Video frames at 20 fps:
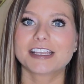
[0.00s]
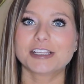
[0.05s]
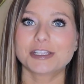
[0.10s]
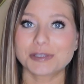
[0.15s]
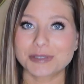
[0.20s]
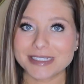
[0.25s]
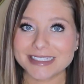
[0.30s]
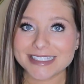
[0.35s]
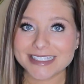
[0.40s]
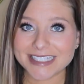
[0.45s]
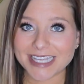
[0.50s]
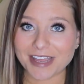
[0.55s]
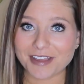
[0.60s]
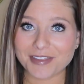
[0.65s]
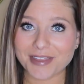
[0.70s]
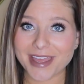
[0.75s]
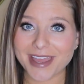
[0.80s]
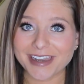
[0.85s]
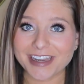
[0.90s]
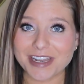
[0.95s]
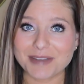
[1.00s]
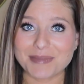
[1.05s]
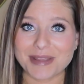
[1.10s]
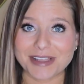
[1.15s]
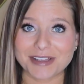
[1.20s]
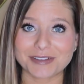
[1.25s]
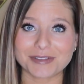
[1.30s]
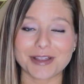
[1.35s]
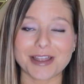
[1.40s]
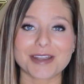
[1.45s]
you can sell that and
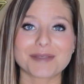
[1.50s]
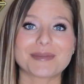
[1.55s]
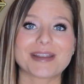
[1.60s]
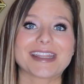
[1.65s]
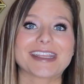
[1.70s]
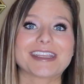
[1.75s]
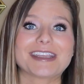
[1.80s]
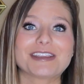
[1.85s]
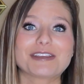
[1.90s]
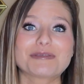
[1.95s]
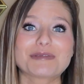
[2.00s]
make a lot of money.